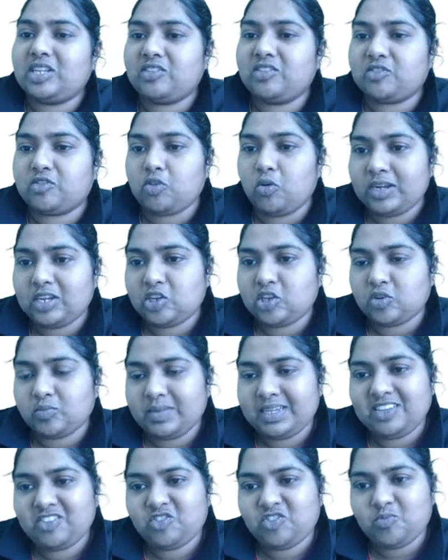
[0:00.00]
is going to
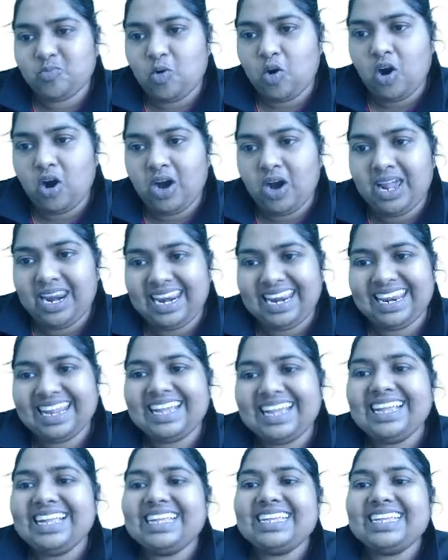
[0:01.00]
be small.